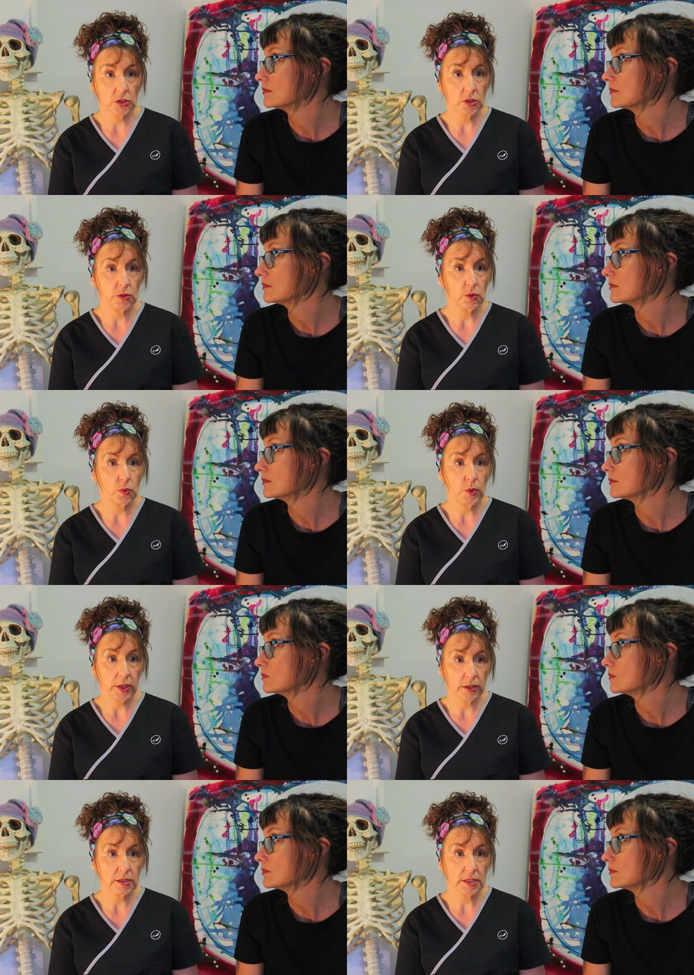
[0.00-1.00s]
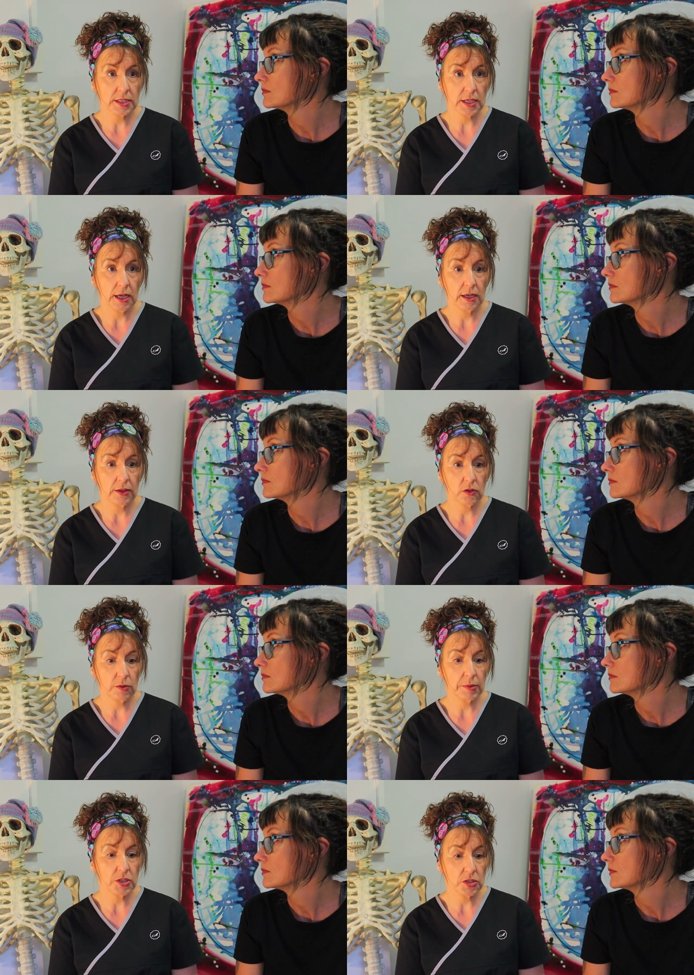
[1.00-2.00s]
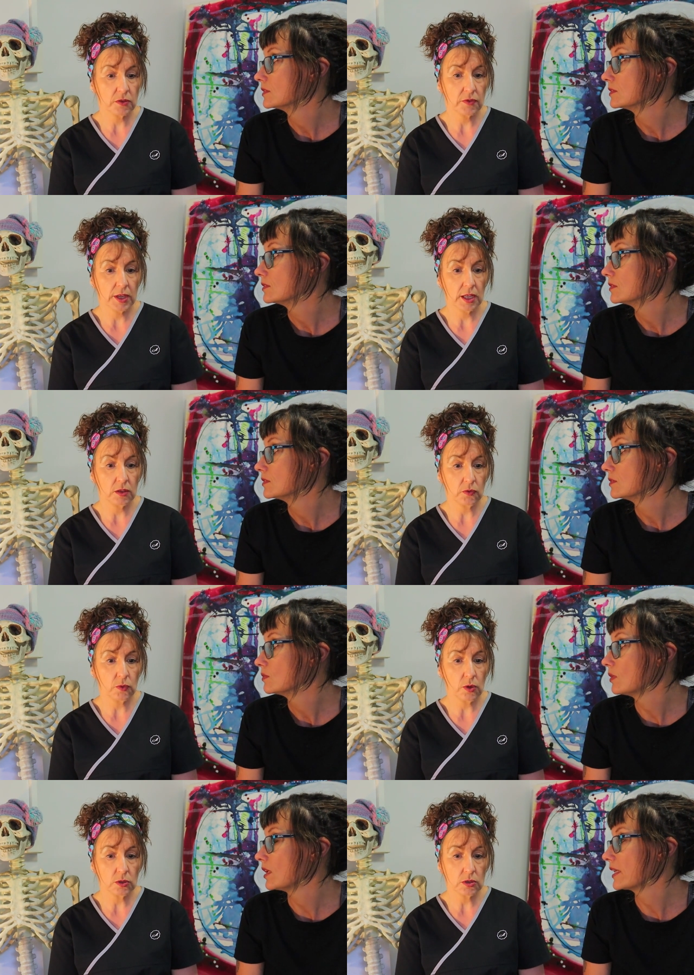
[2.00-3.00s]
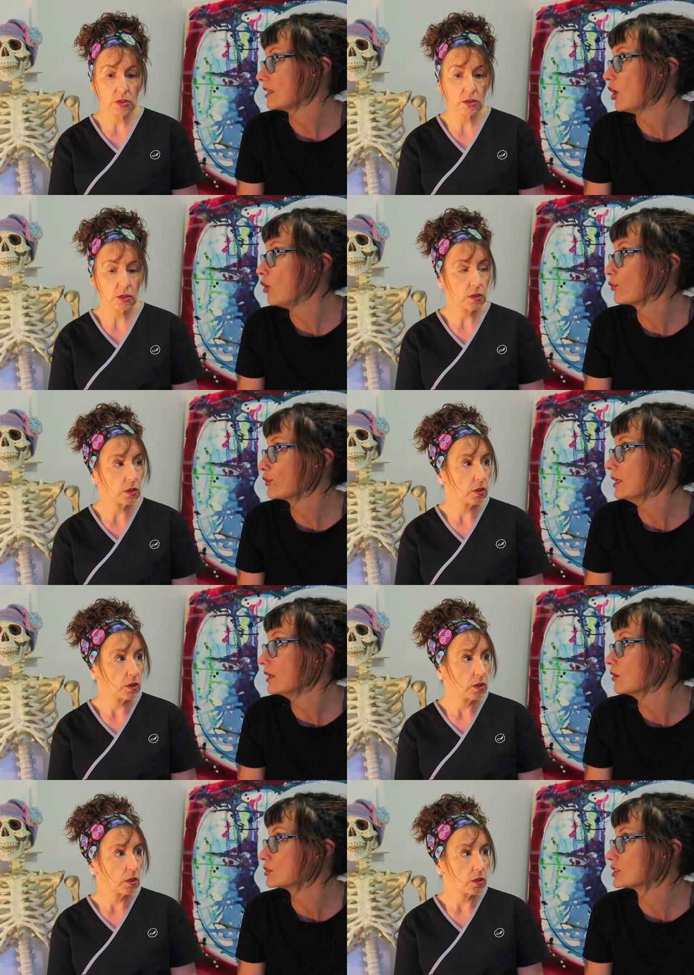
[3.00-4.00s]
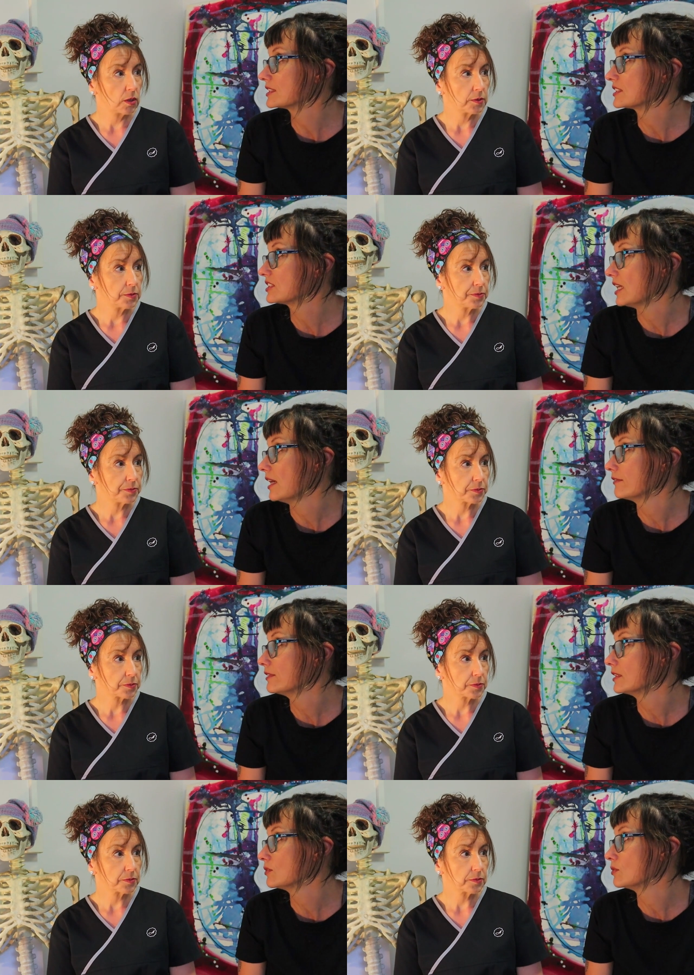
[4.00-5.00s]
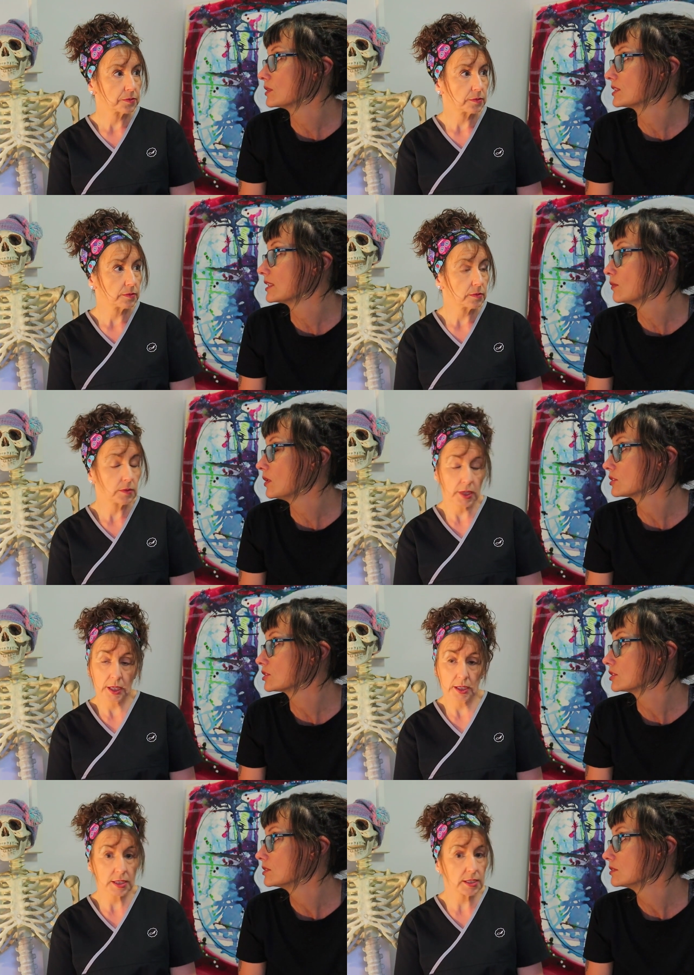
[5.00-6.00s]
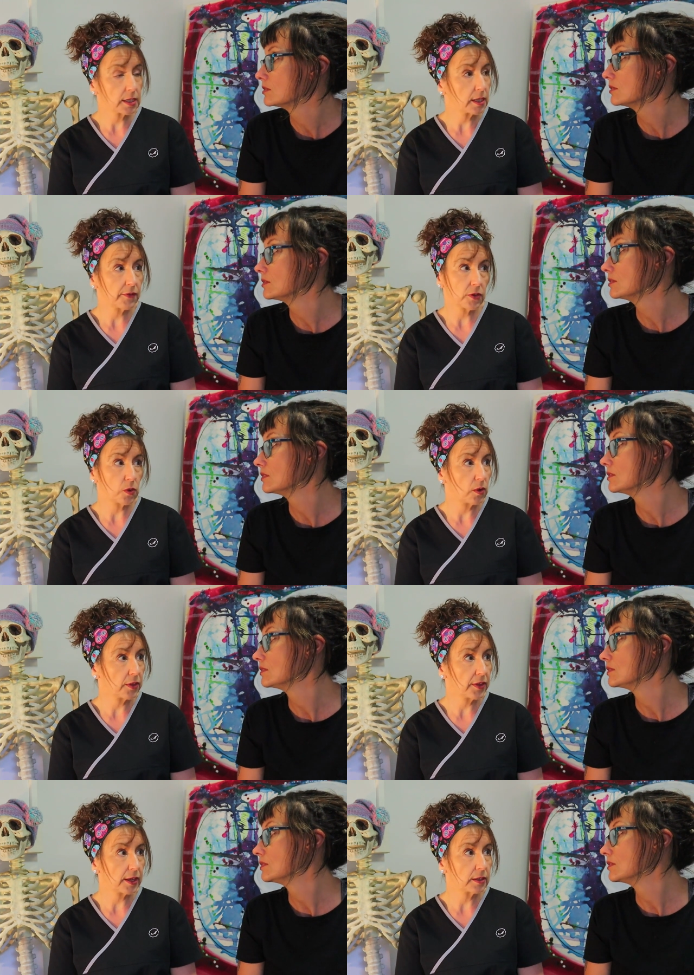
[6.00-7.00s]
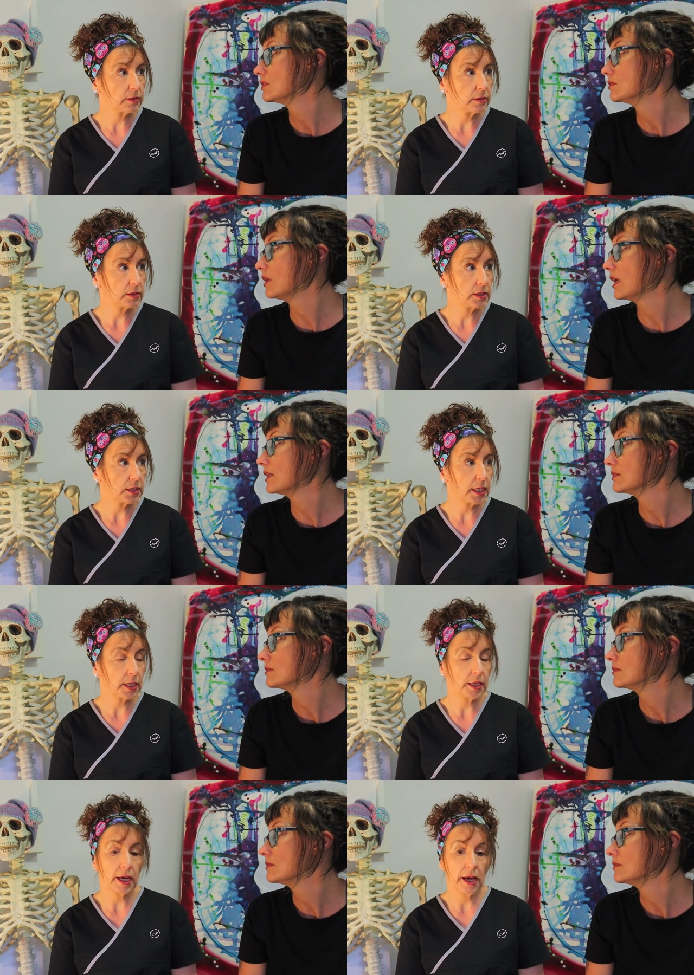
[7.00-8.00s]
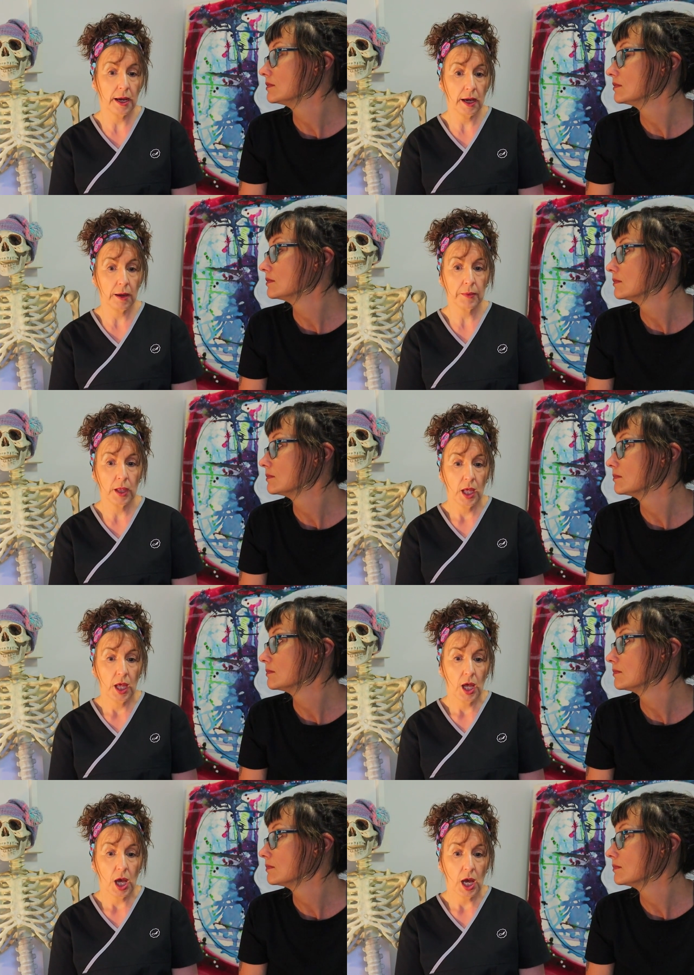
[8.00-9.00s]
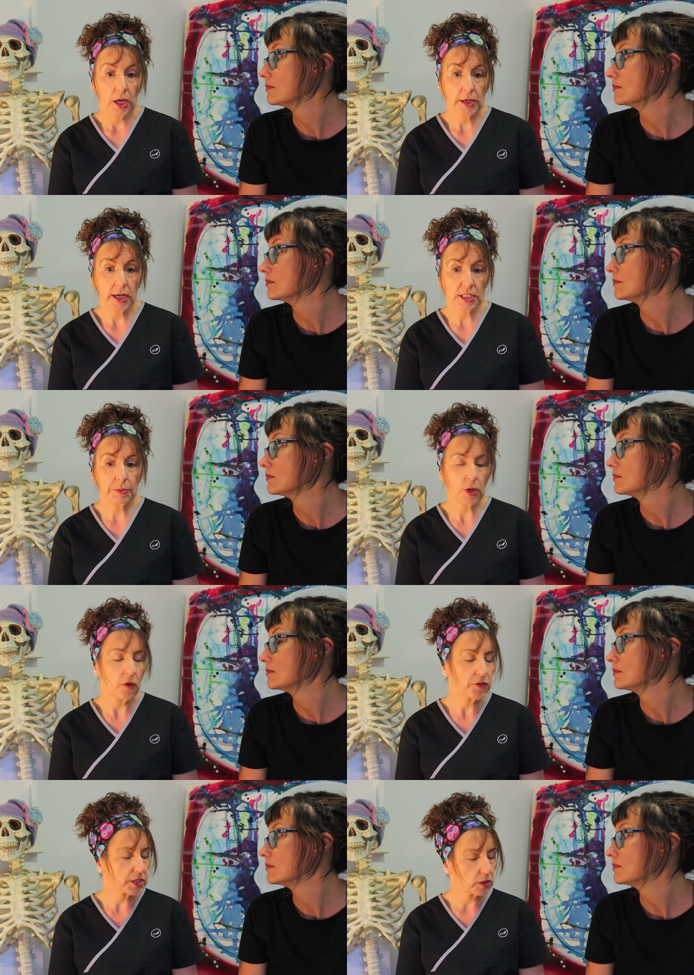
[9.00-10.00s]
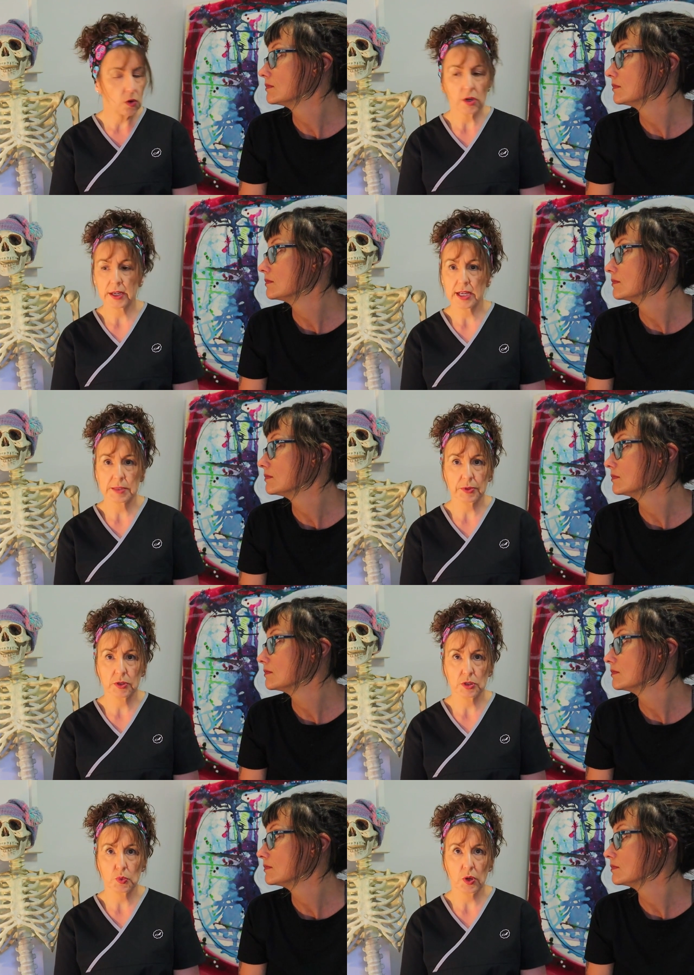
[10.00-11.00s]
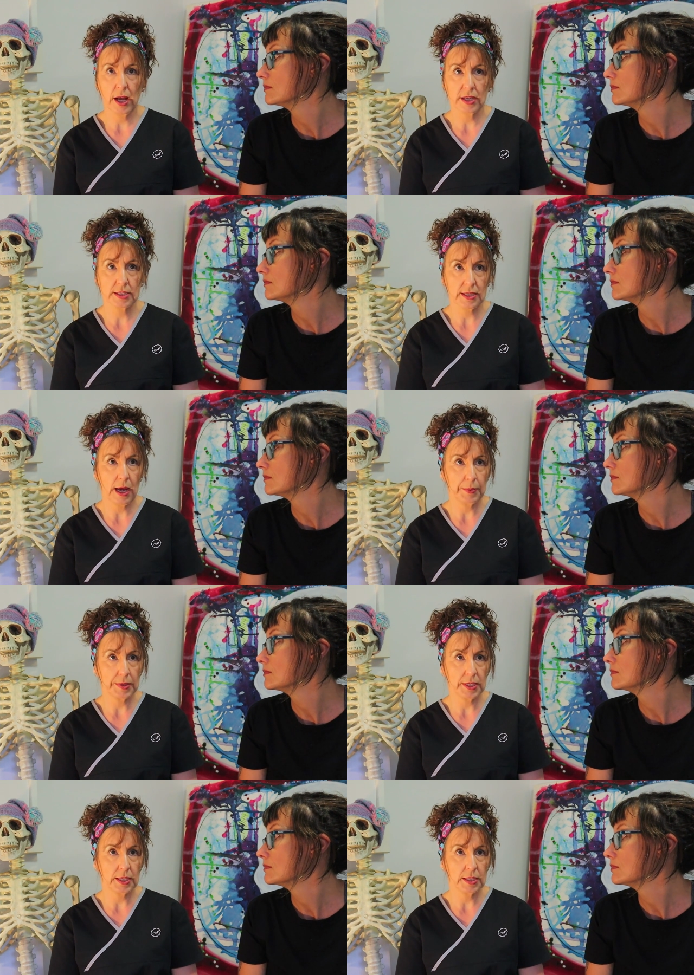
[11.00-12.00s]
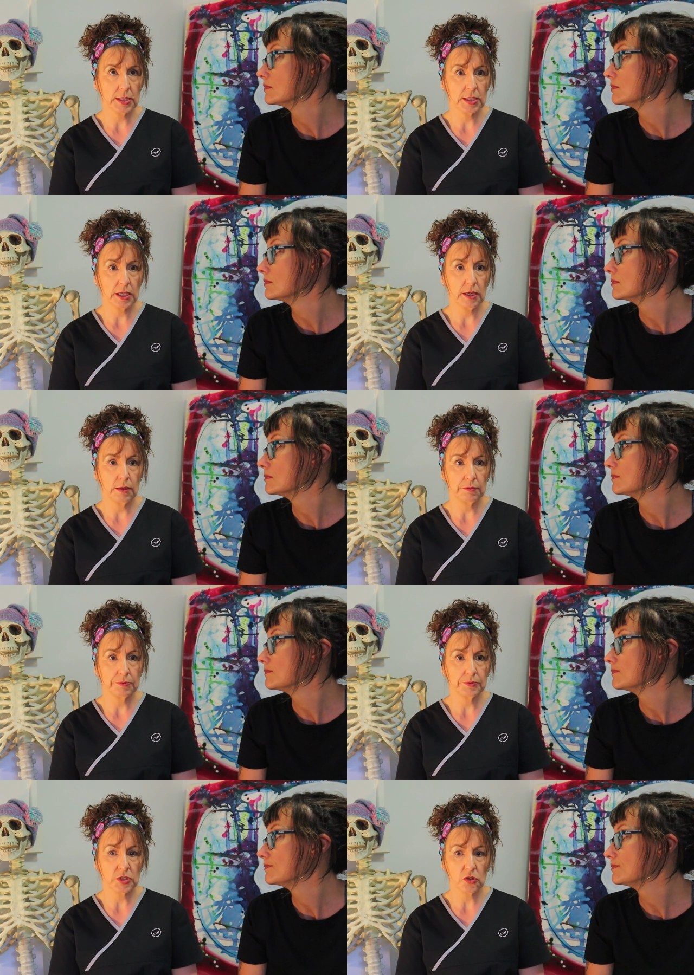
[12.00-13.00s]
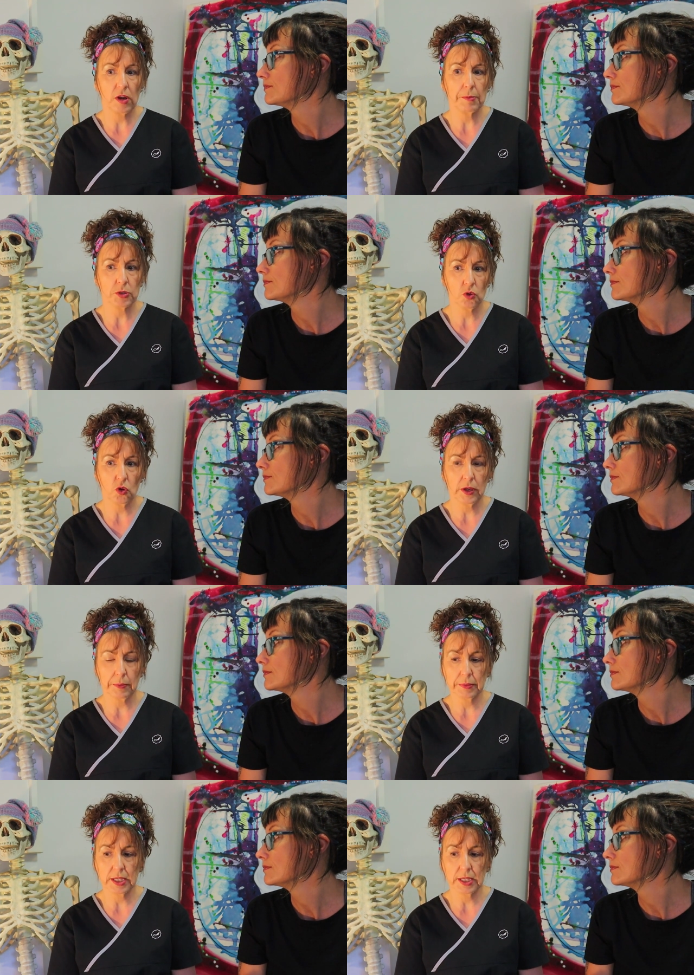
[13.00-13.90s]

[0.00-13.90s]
Speaker 1: do witness uh, the cremation of their loved ones. What, like the whole thing or just the start of it or what do they watch? They can stay there for the whole thing. Right. Yeah. Um, uh, it has to be obviously organised because what has to happen is um, the crematorium